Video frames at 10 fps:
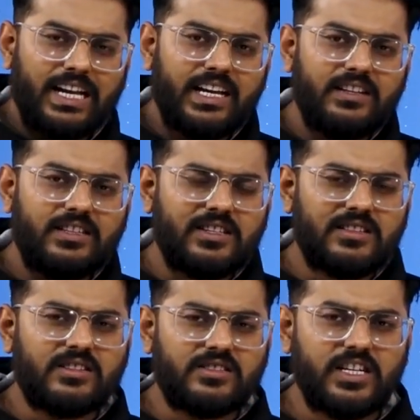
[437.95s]
And this is
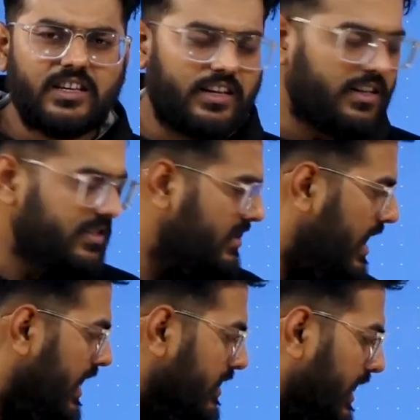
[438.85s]
the trick is
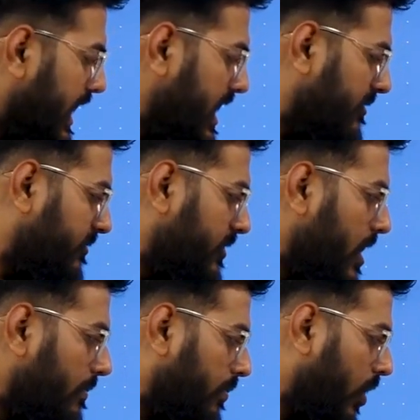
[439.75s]
that if
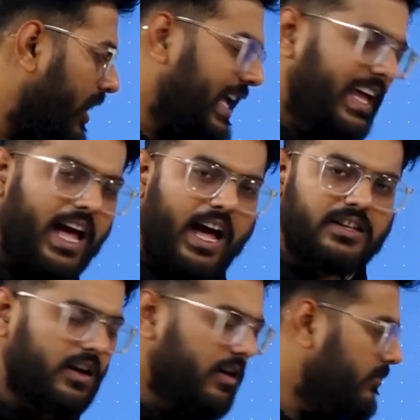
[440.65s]
ball A
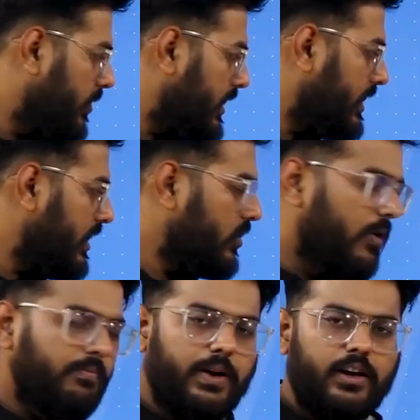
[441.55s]
has a vertical
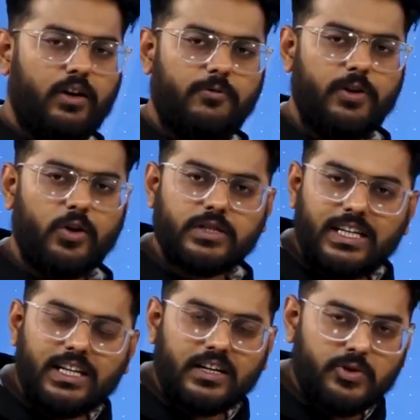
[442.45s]
component of
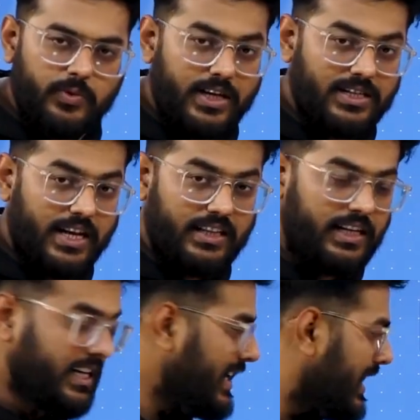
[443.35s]
velocity, that is VA sin
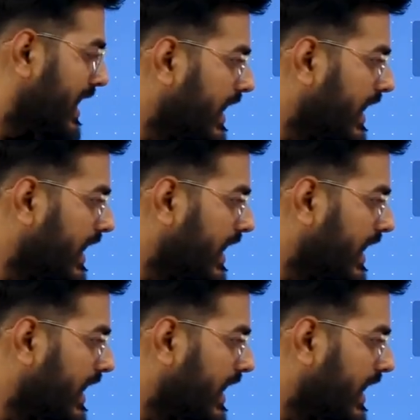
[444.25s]
theta I,